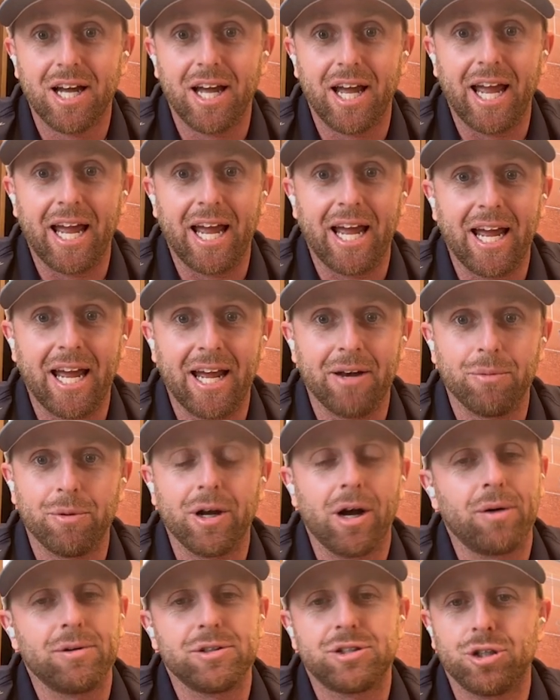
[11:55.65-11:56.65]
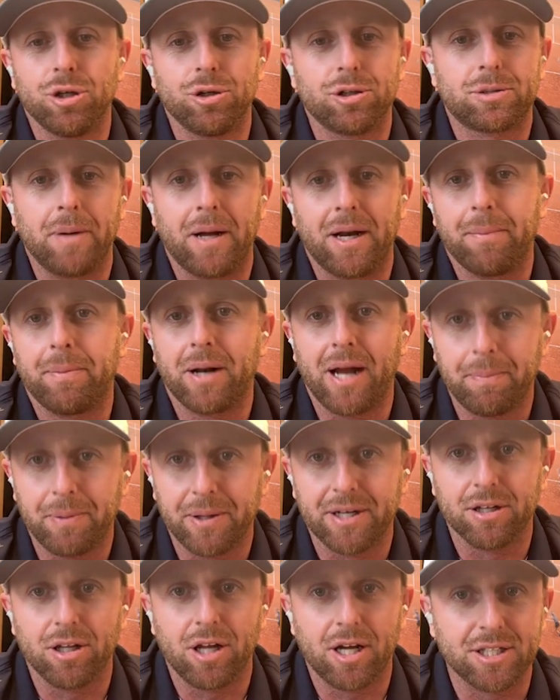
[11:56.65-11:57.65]
And we always joke about it, but I
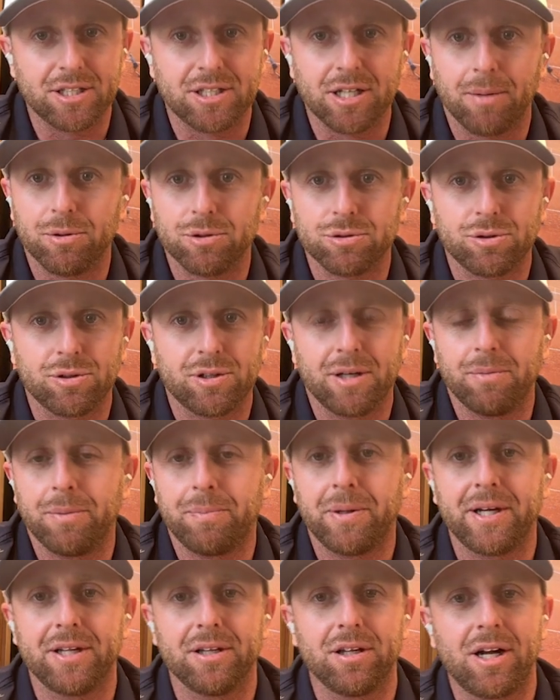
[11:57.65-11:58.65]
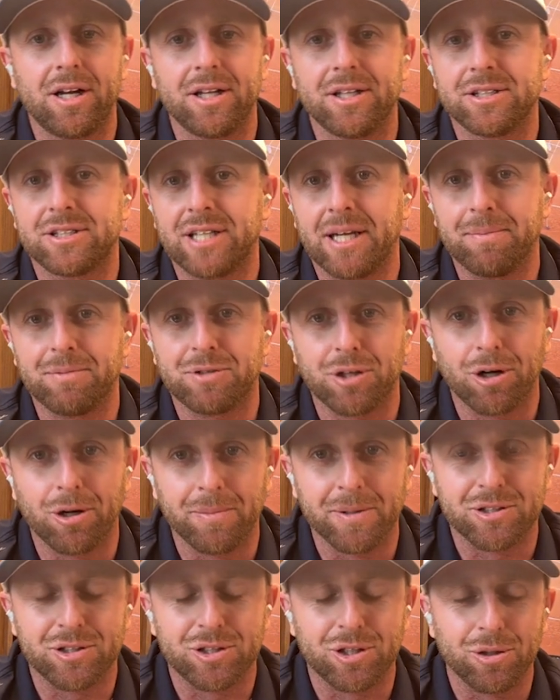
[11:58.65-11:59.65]
played a lot of doubles with him. We played a lot of the same
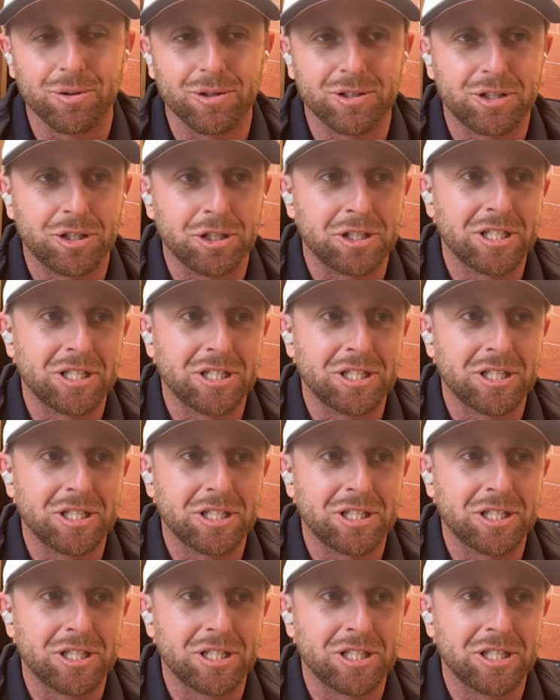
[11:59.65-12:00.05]
tournaments too.